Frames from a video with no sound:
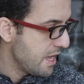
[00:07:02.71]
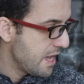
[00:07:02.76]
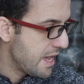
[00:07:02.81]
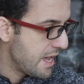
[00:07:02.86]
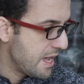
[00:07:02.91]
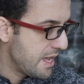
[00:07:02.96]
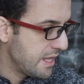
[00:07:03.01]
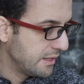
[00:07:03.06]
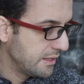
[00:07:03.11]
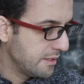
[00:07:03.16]

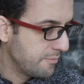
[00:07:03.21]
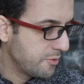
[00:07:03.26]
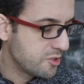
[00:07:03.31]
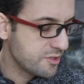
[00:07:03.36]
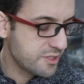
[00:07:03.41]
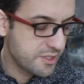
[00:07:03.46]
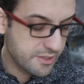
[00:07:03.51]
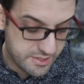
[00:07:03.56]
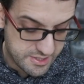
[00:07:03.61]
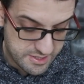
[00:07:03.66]
And
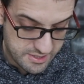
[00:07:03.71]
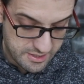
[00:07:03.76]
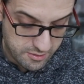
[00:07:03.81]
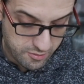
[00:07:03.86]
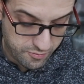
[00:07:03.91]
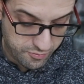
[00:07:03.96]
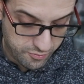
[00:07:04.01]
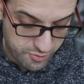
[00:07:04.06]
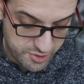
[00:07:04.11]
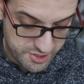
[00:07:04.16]
because there is,
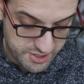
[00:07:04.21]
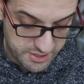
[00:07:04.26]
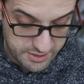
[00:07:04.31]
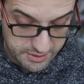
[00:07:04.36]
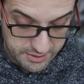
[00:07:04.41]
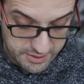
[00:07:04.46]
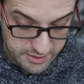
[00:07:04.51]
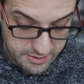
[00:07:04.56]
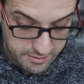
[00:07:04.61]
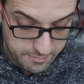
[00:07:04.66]
of course, an
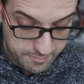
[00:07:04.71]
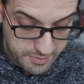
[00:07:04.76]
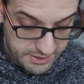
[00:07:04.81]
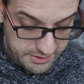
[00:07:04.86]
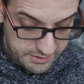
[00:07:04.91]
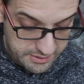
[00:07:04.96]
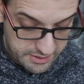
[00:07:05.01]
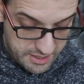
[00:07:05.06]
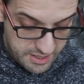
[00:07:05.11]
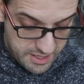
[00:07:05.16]
internal
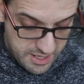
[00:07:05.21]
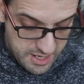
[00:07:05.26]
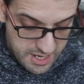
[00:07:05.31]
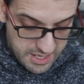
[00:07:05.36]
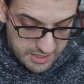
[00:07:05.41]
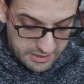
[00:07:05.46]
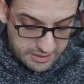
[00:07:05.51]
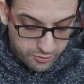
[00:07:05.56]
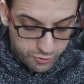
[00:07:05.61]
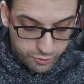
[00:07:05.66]
battery,
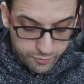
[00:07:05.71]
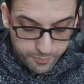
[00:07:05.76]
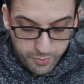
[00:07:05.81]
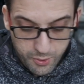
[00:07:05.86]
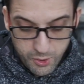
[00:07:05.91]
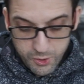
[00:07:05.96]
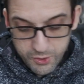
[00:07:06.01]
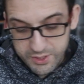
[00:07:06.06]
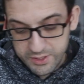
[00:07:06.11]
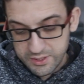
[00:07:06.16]
and the good
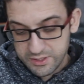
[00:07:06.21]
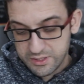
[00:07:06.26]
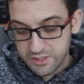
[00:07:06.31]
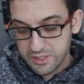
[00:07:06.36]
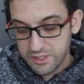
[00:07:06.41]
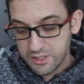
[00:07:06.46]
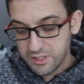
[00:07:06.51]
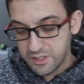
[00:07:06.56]
point